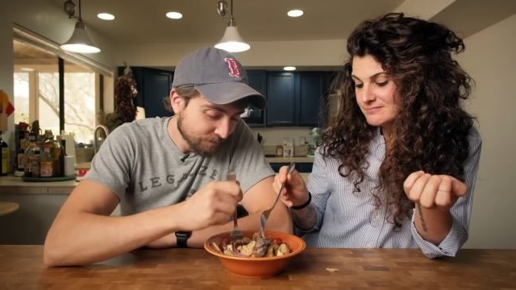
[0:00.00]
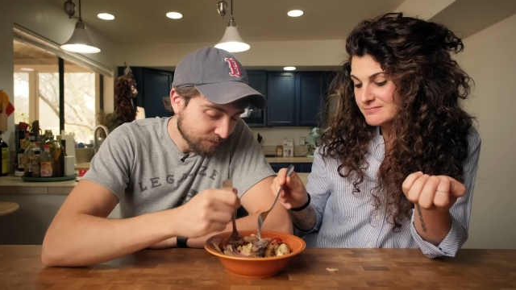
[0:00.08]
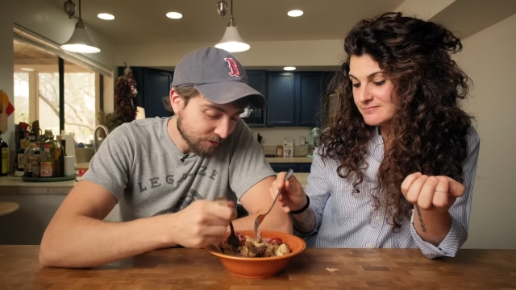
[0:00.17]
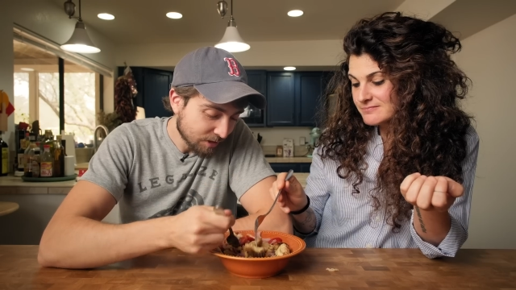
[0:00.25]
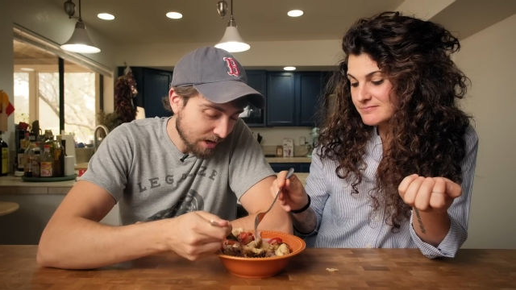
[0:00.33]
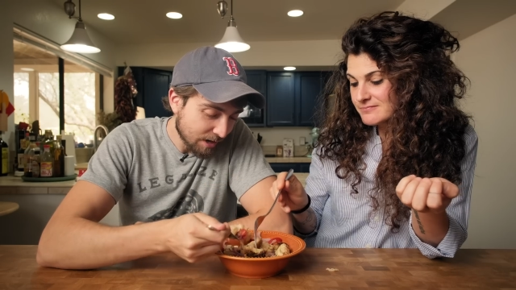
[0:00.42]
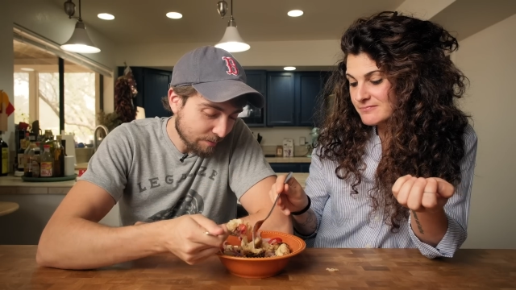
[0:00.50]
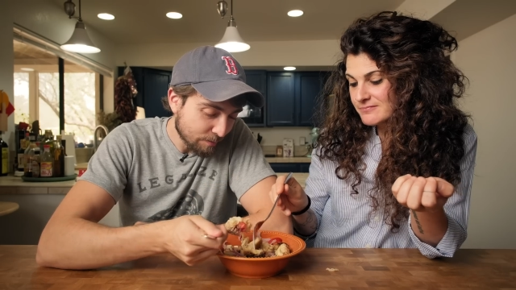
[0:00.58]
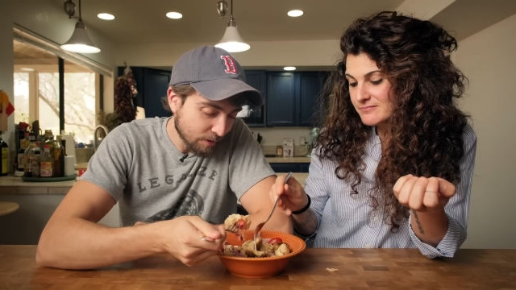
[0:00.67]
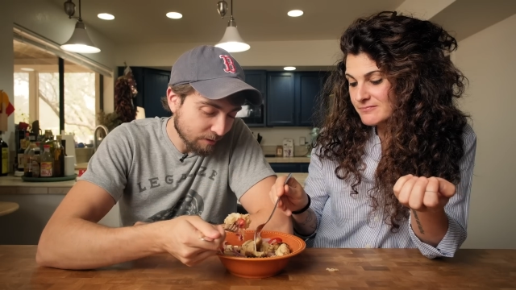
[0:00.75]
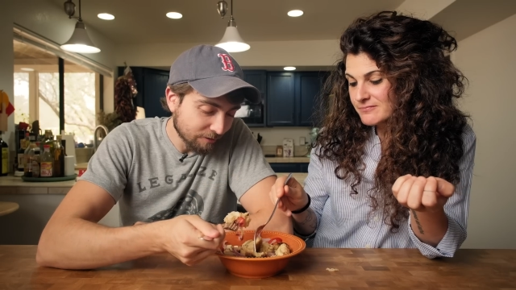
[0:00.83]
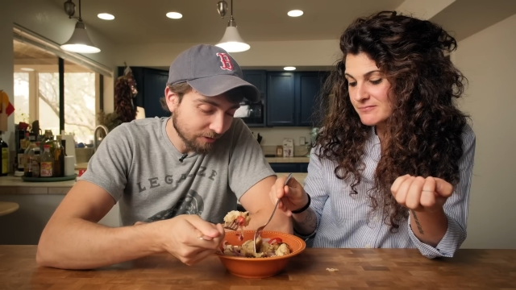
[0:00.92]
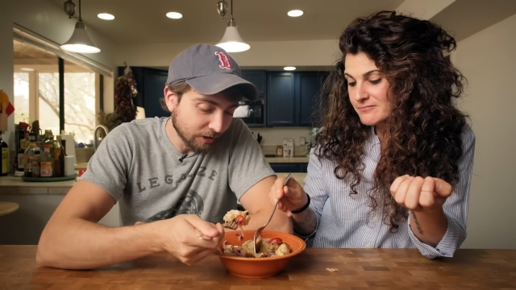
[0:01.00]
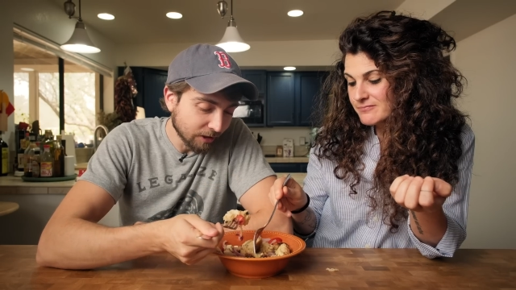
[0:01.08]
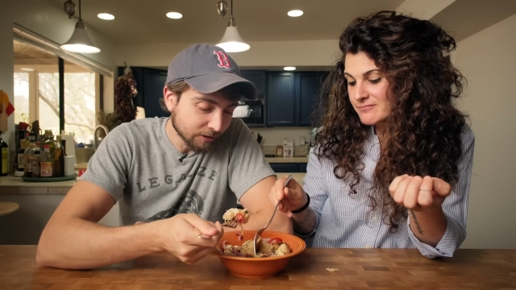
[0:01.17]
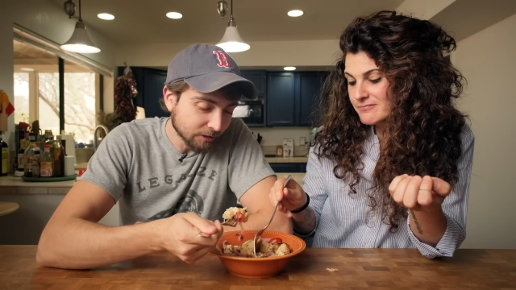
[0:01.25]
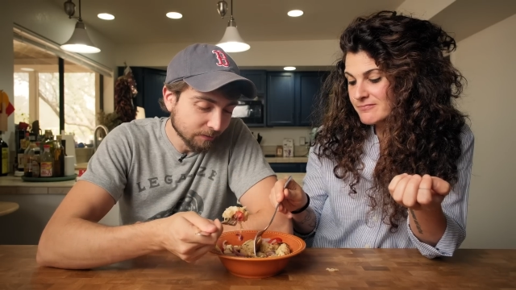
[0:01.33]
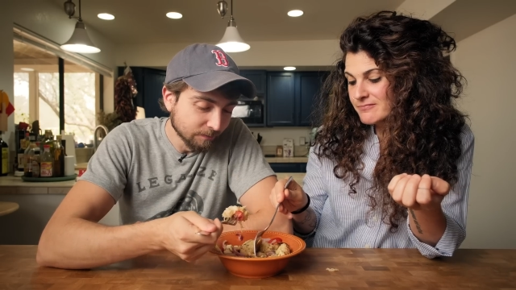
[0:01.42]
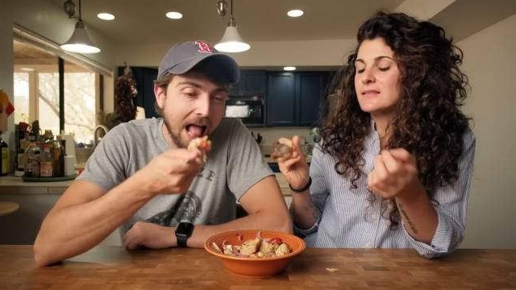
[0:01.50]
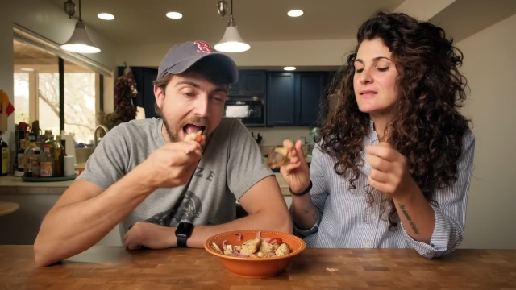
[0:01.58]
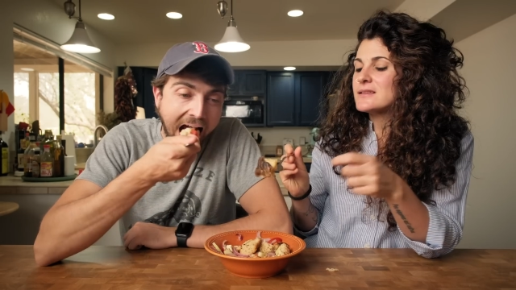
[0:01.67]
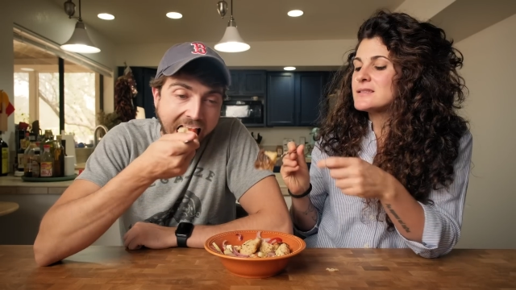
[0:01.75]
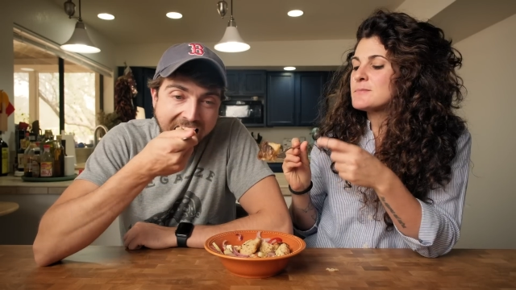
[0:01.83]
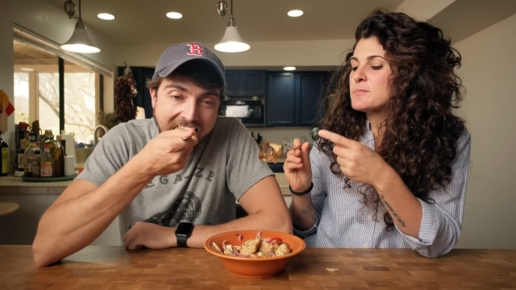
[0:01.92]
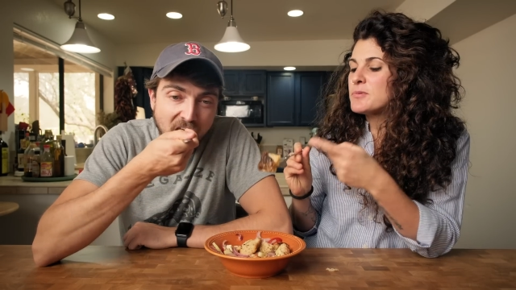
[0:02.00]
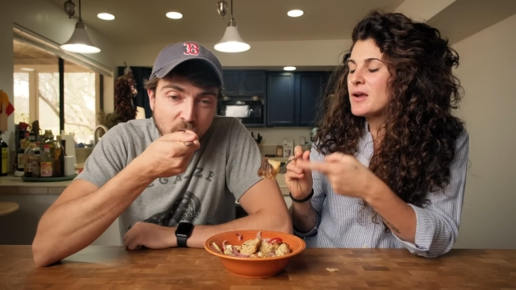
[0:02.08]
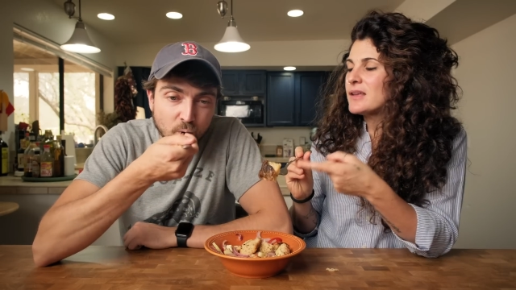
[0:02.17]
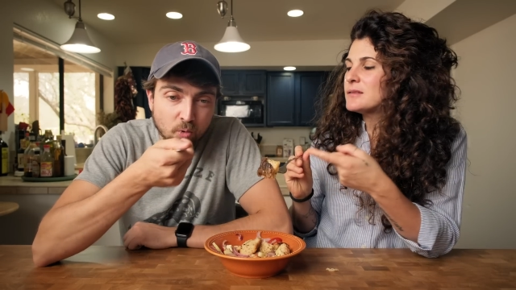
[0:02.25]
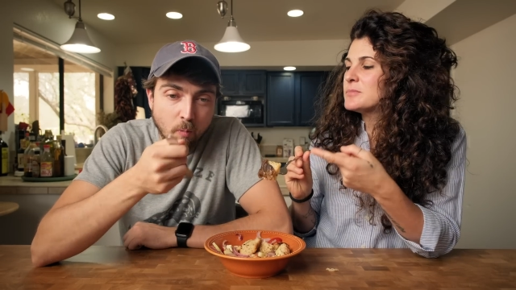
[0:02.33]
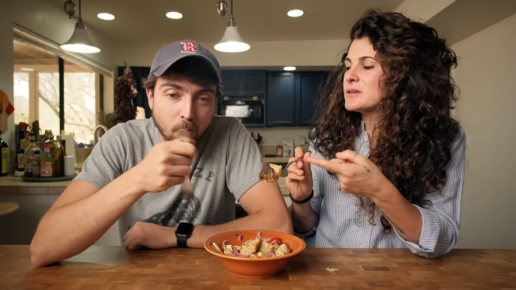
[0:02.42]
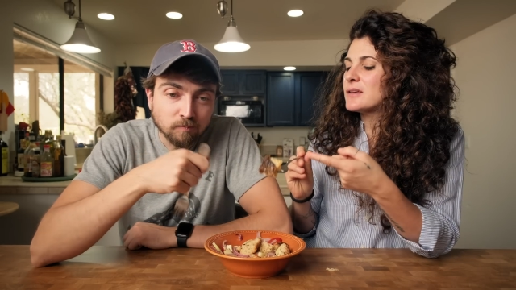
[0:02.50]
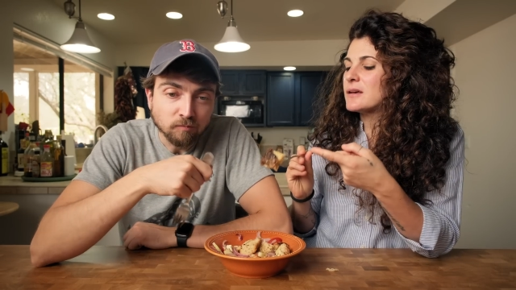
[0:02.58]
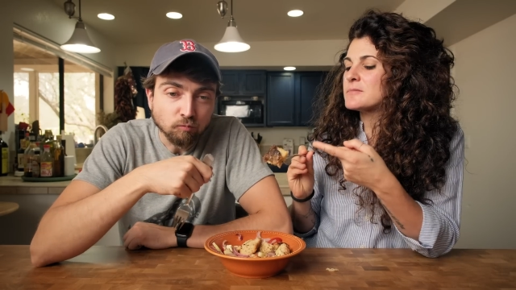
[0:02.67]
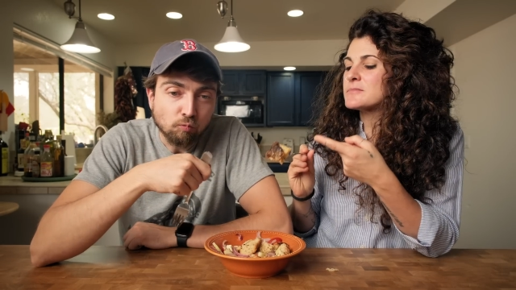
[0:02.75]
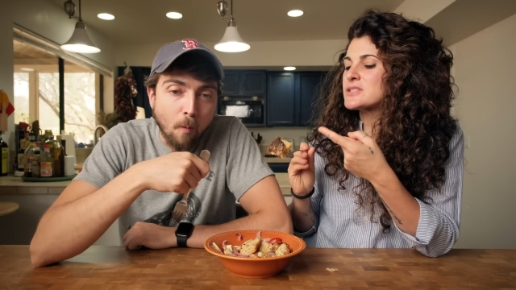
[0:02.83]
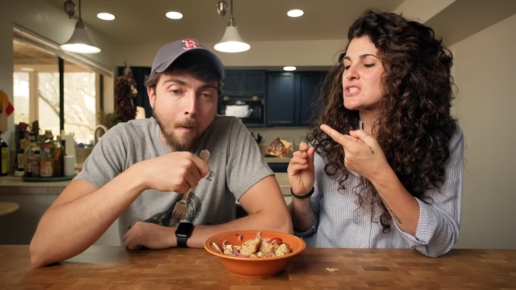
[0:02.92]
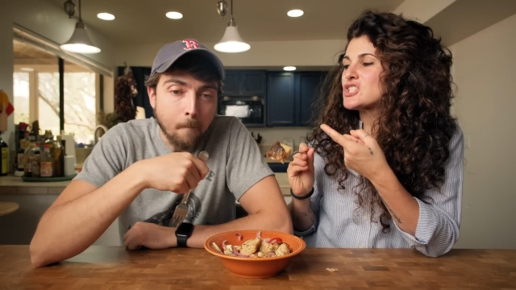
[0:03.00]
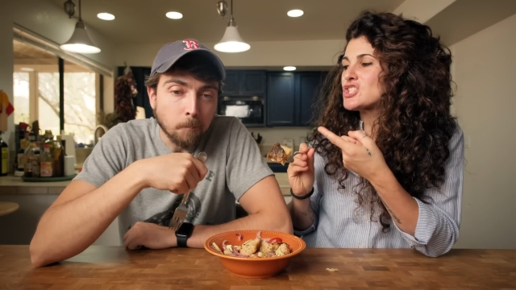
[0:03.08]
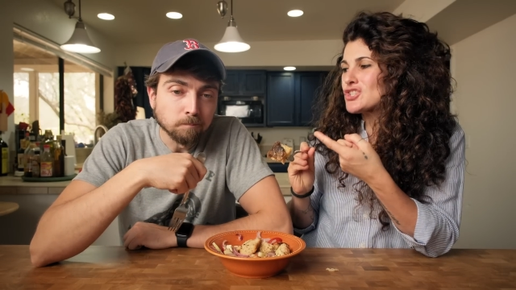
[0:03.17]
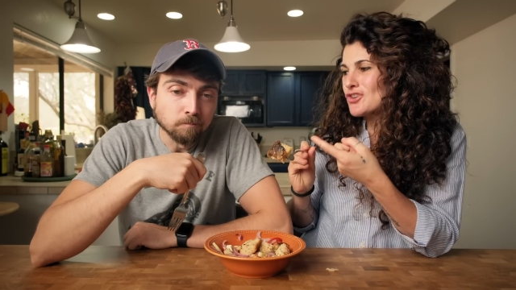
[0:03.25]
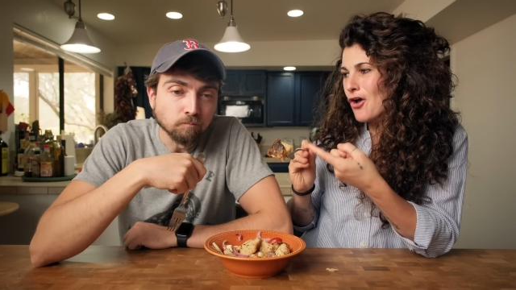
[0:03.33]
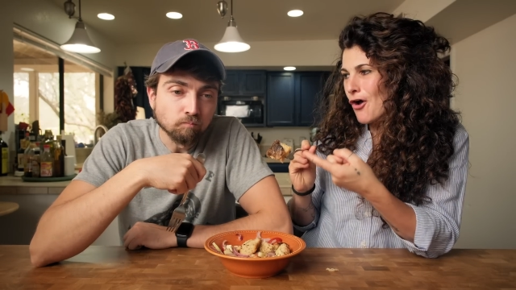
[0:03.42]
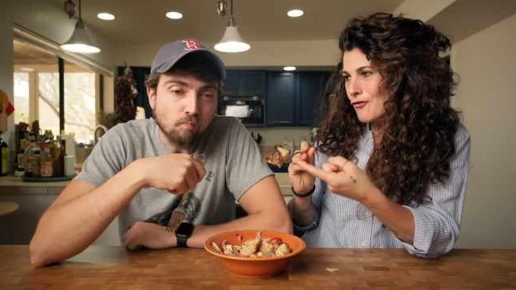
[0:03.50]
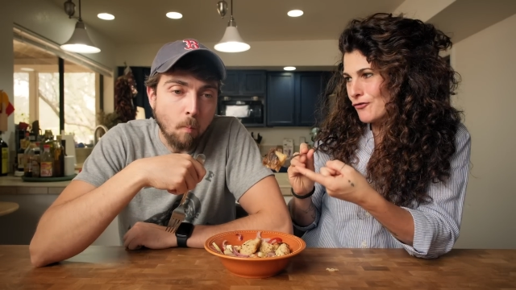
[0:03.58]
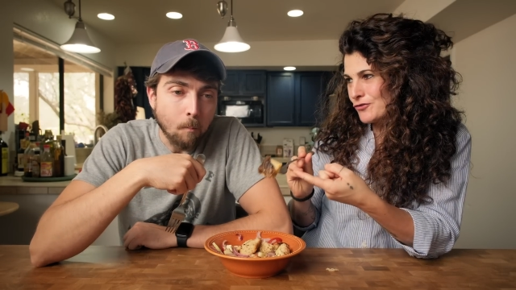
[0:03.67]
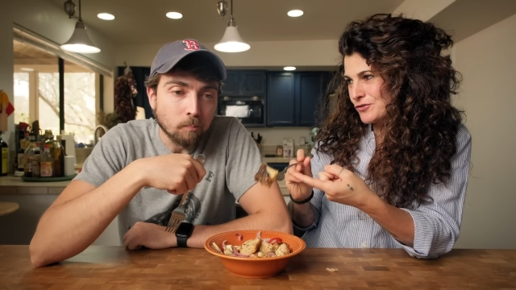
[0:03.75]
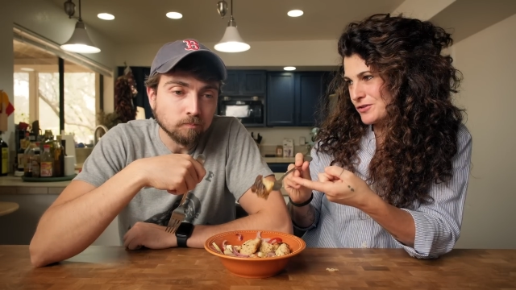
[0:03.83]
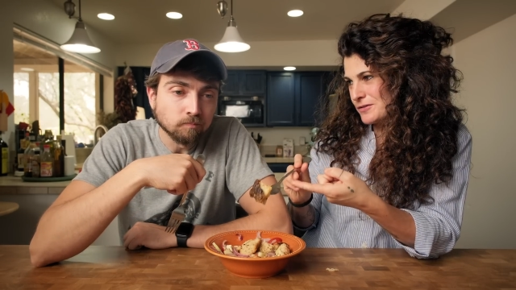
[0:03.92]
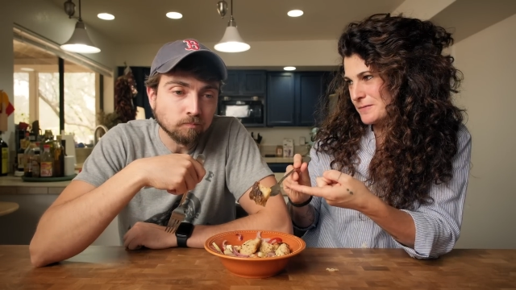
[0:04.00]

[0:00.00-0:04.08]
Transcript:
Speaker 1: It's kind of perfect.
Speaker 2: This bread becomes soft.